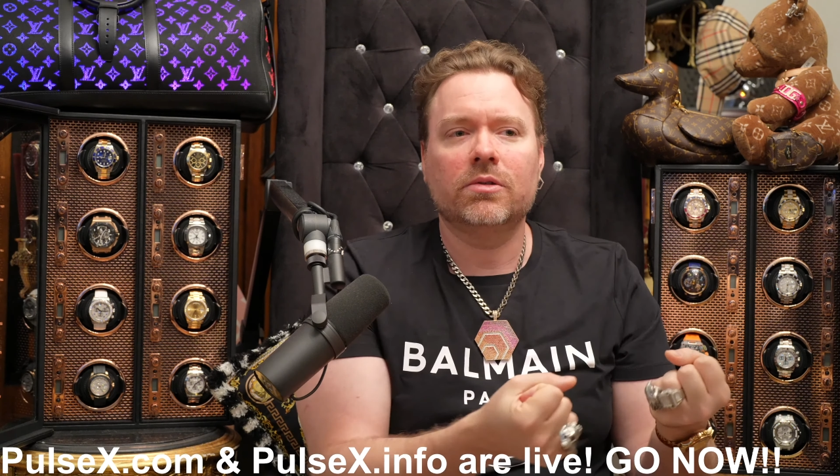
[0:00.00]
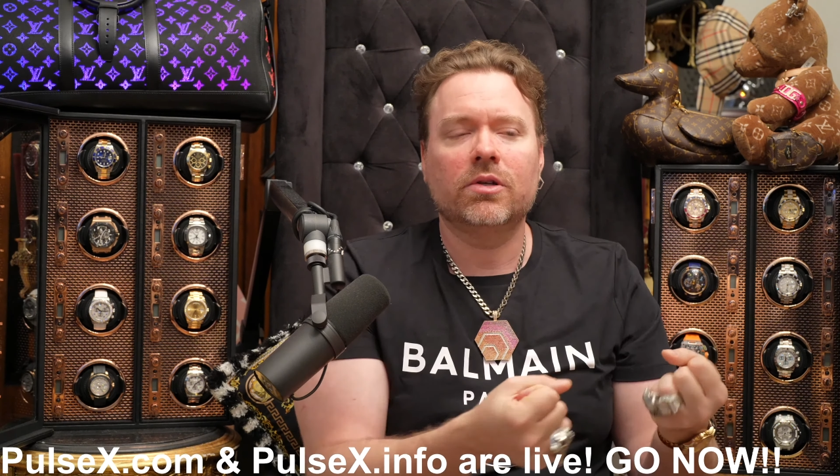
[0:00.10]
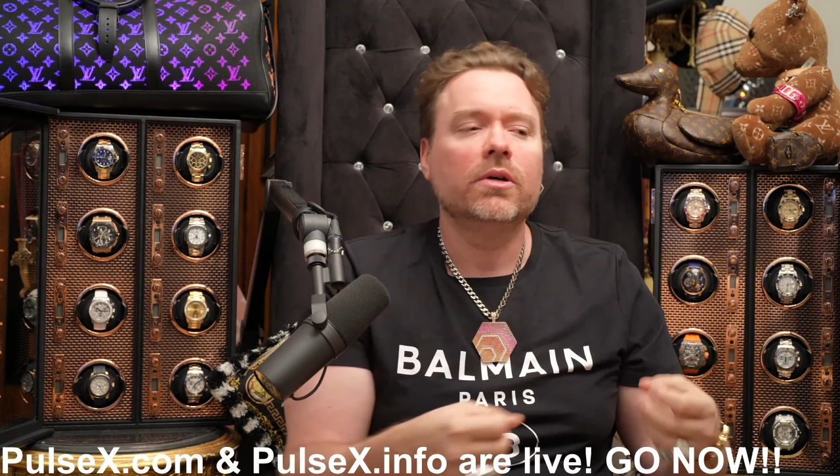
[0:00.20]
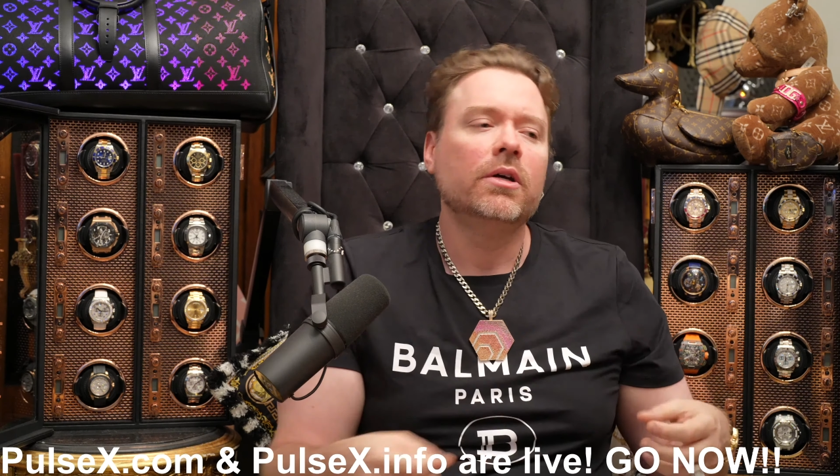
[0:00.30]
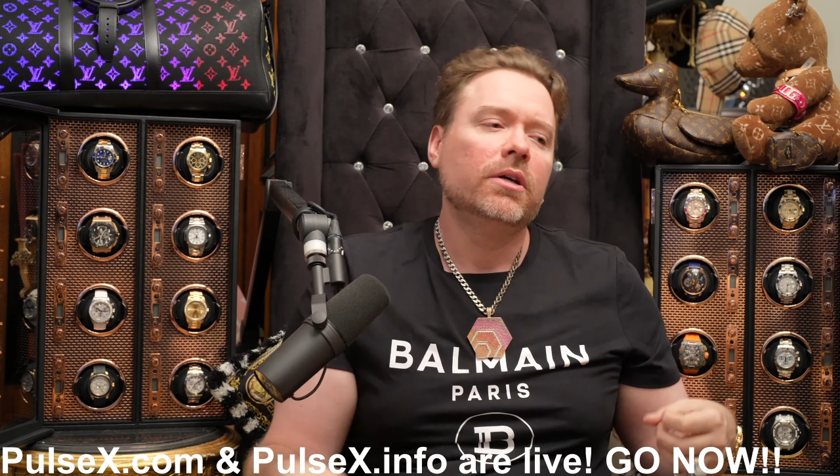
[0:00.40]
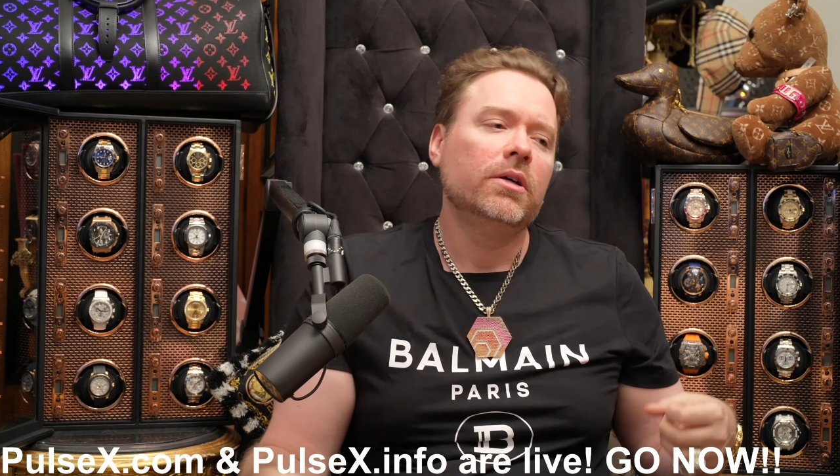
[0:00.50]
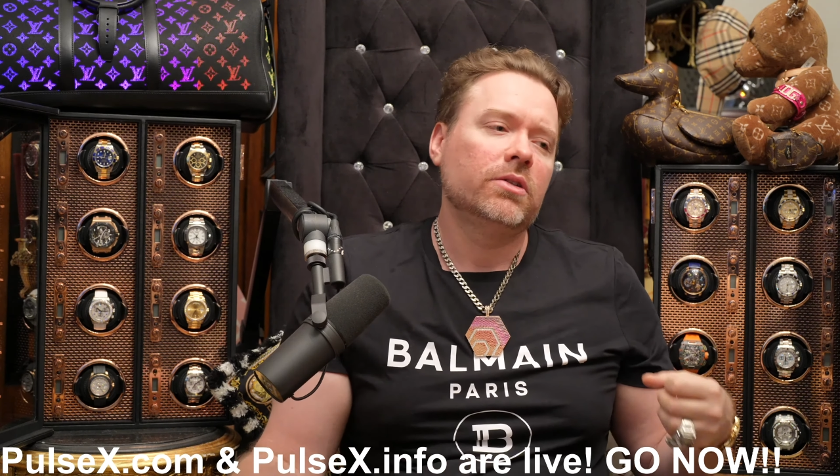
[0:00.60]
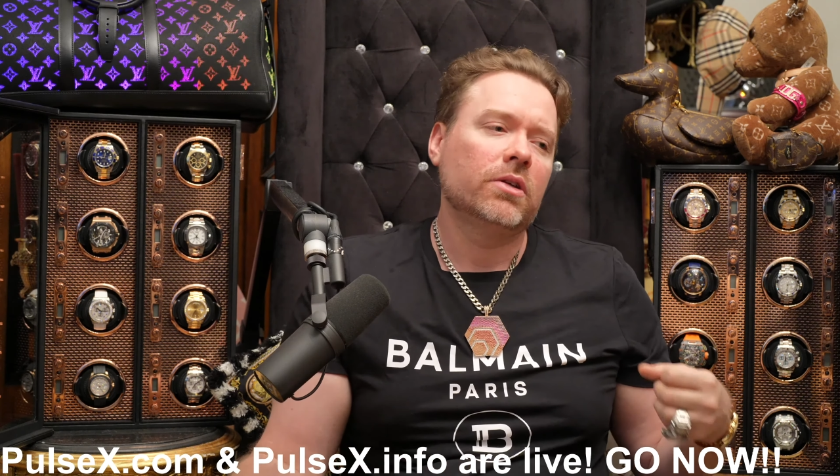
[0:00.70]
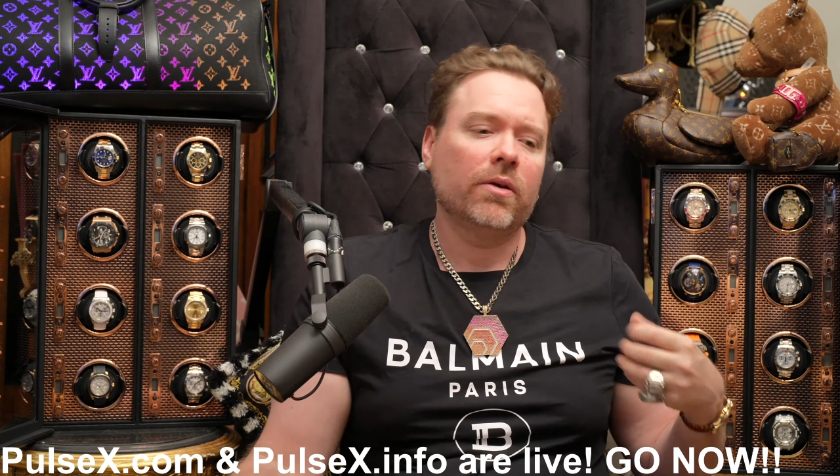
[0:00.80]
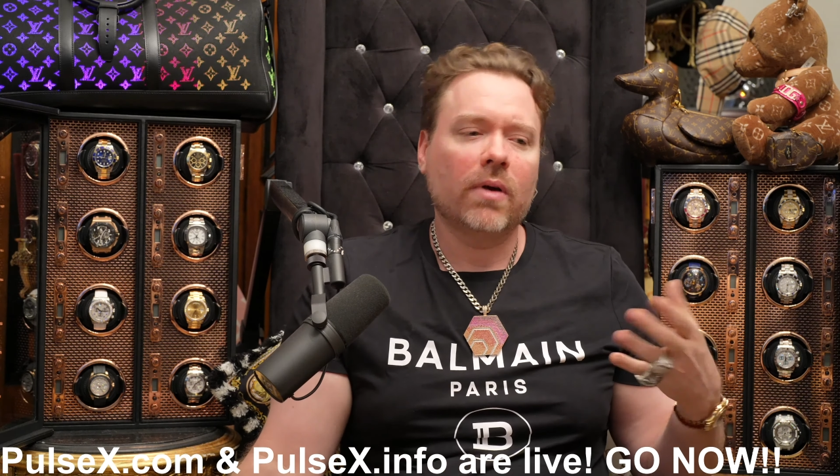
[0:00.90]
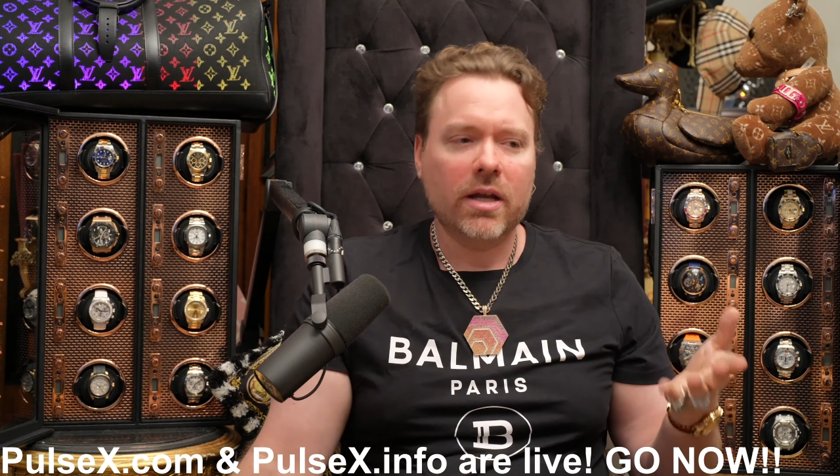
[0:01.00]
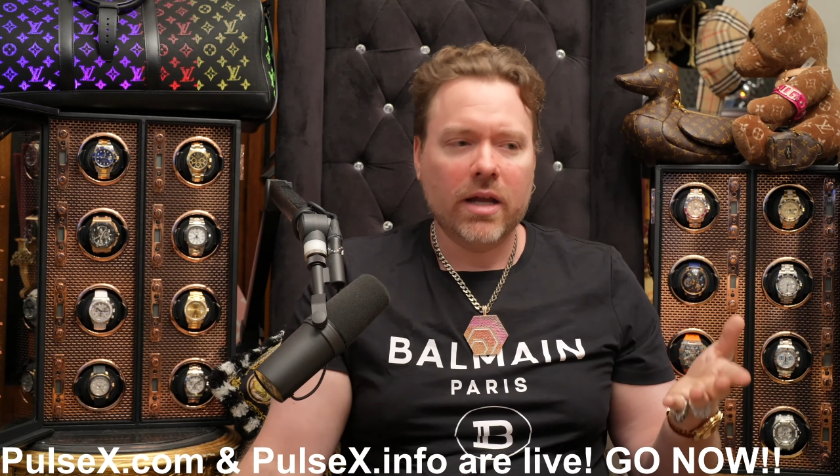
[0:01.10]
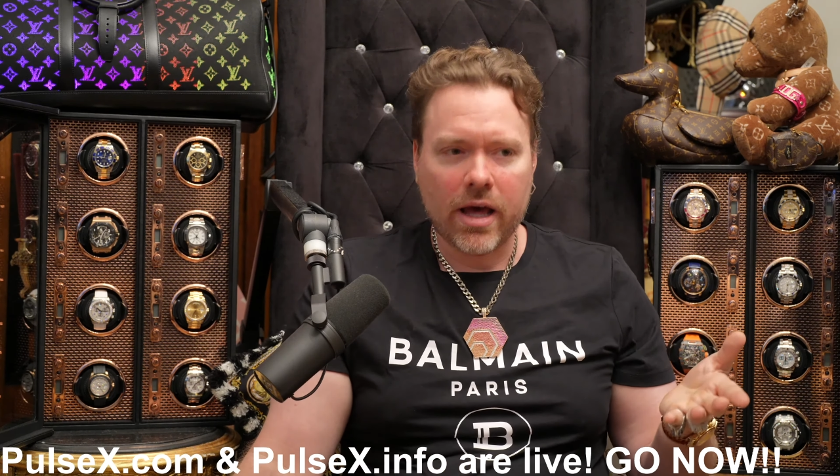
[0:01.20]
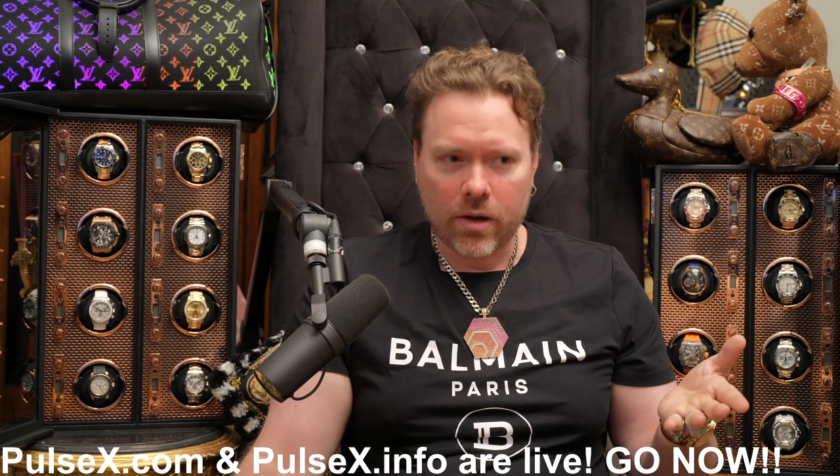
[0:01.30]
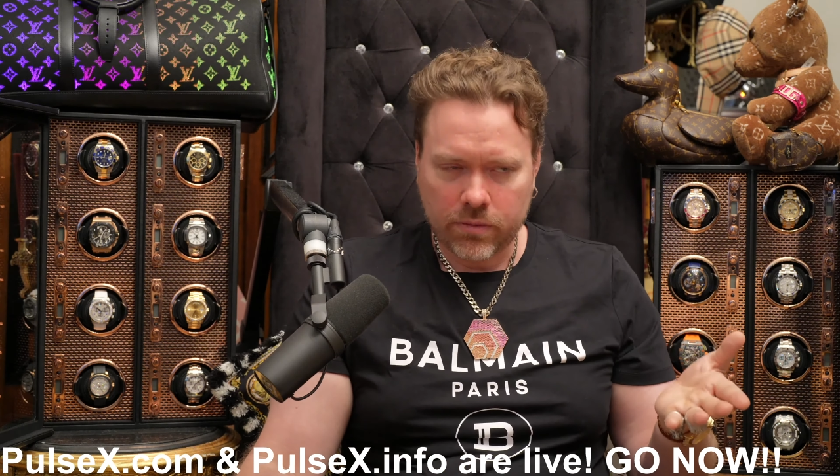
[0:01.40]
So like right
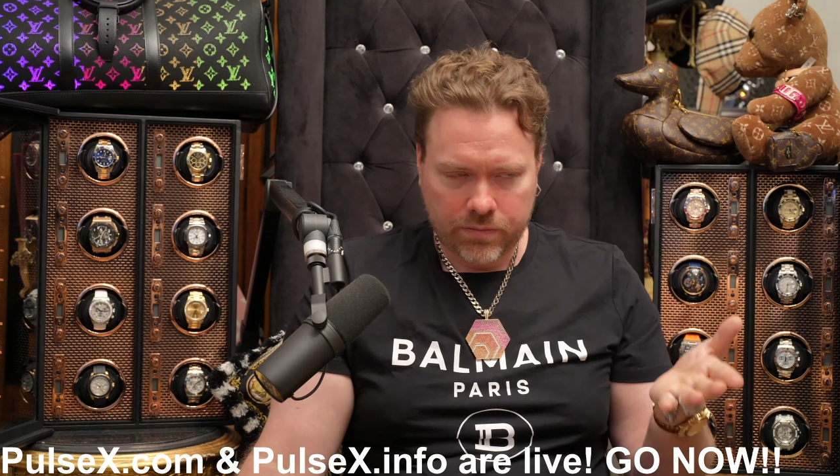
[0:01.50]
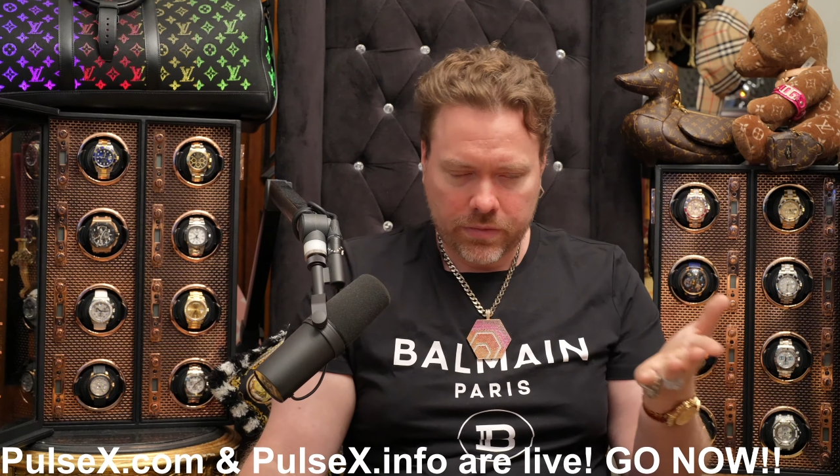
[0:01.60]
now,